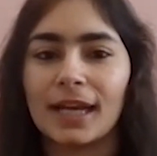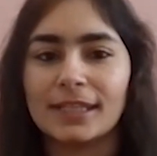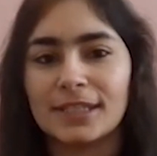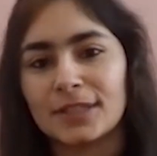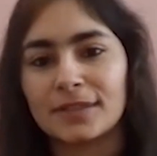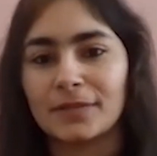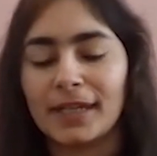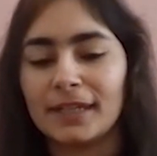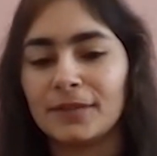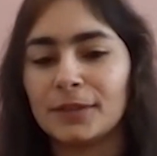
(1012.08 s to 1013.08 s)
I just
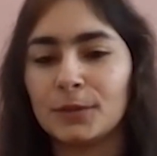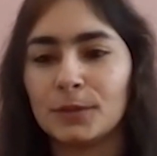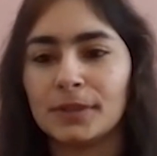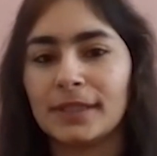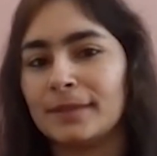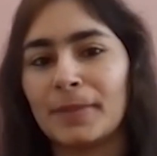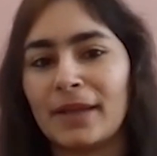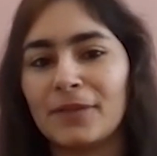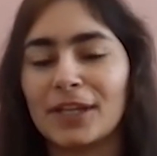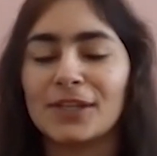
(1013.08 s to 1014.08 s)
went to
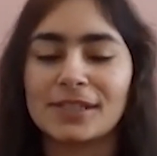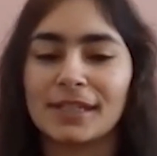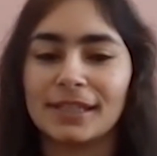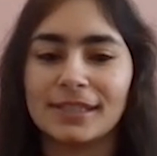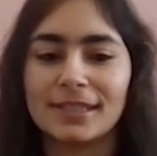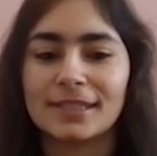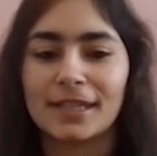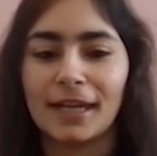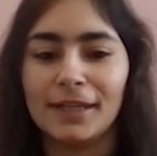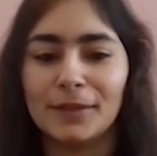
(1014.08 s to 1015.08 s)
my vacation and just
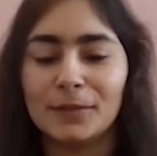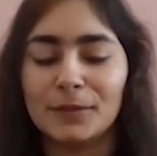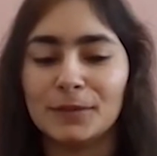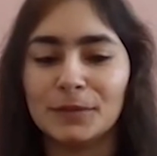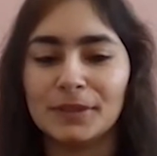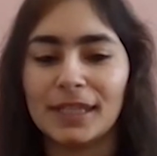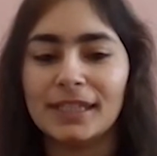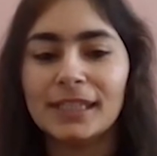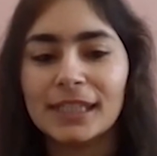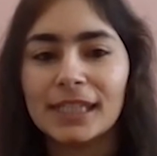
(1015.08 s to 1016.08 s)
tried to do
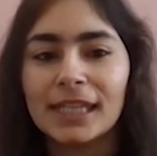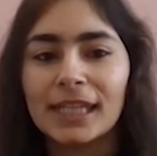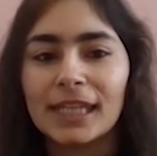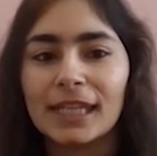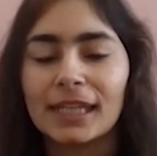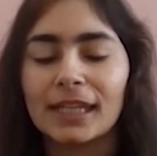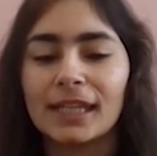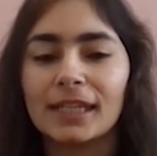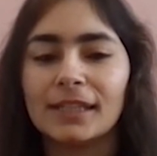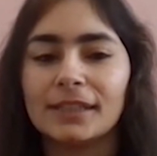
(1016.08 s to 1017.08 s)
that.
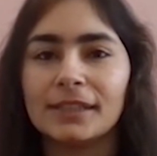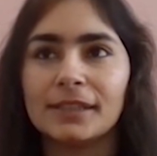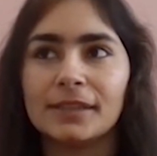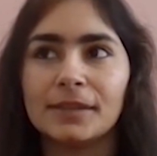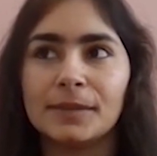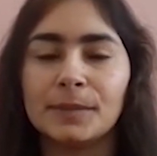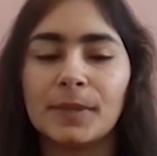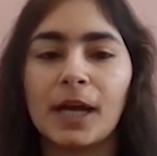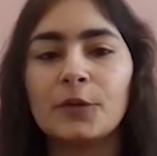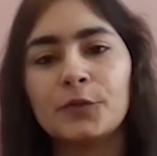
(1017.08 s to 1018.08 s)
And
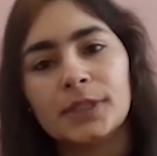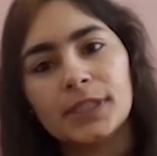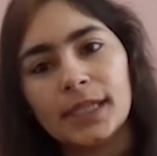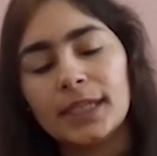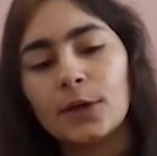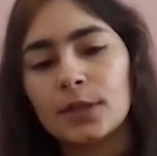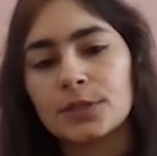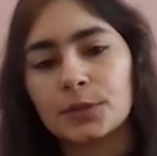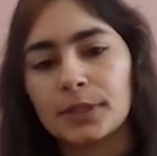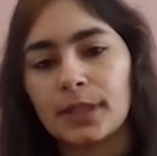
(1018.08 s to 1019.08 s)
after that
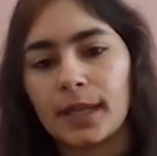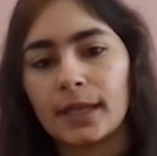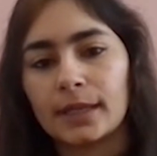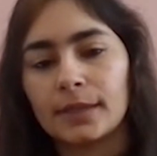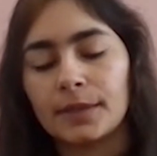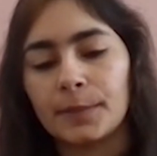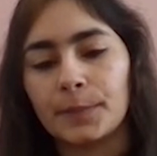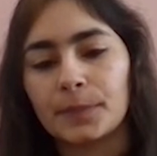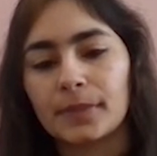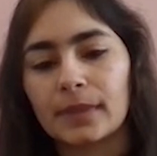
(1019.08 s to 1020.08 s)
also, like
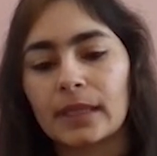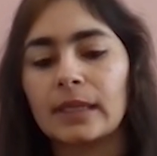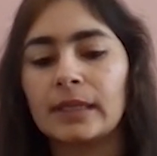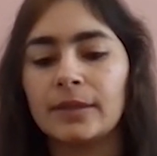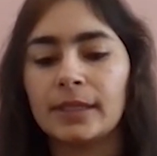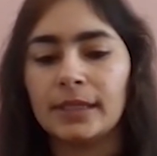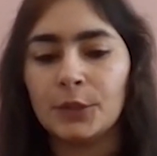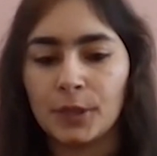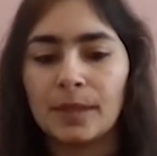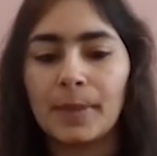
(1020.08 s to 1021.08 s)

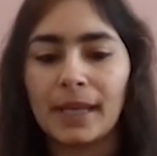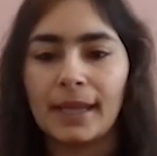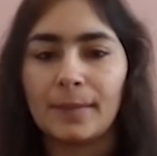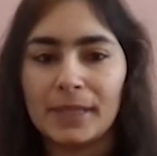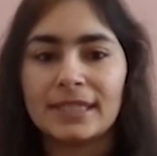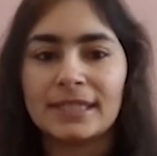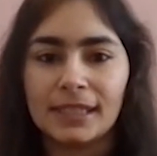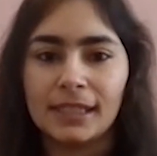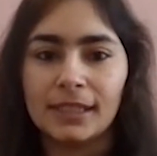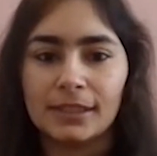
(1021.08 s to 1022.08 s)
during my
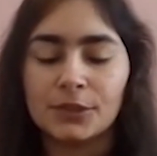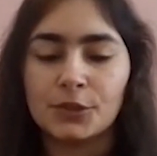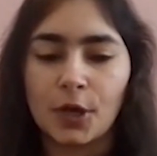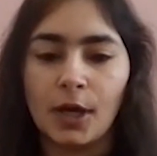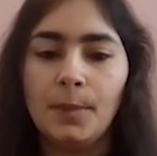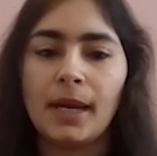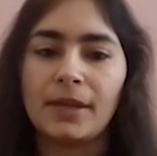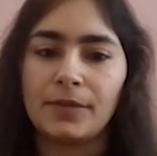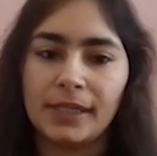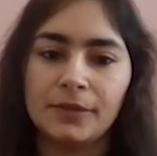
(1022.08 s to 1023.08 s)
MNC job,
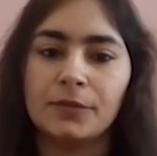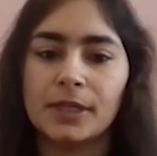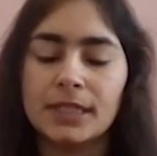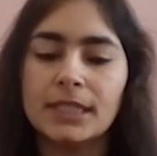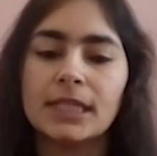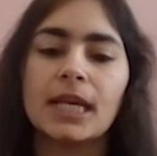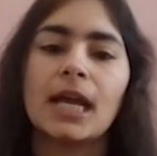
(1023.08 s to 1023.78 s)
I went once.